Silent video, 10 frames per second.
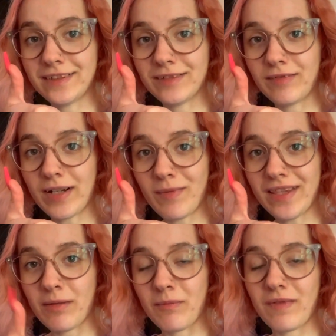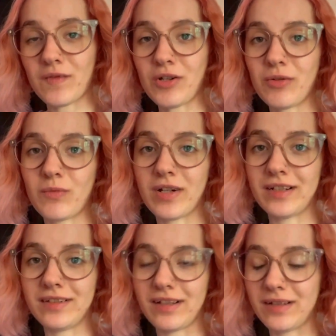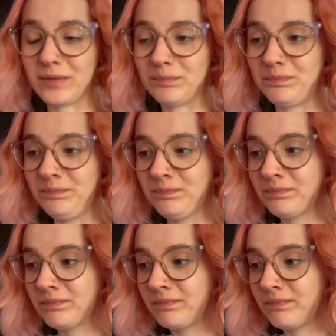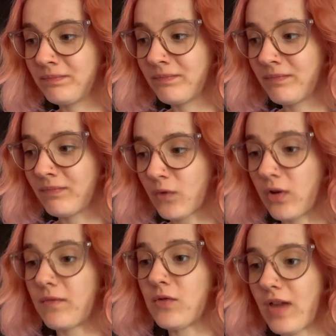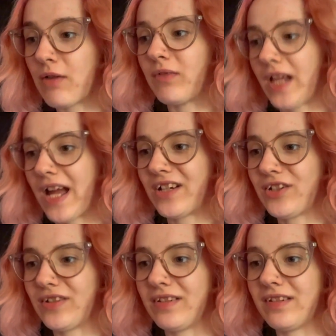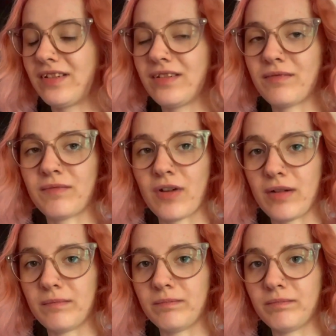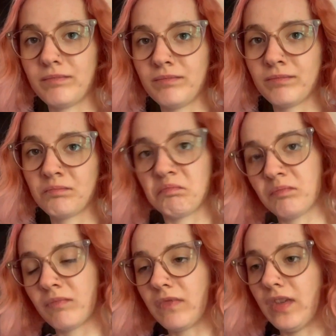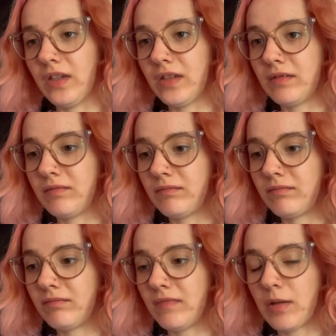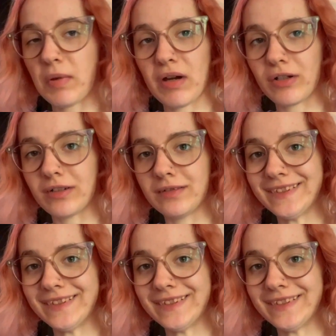recommend them if you don't want, um, or if you get reactions from the dip powder.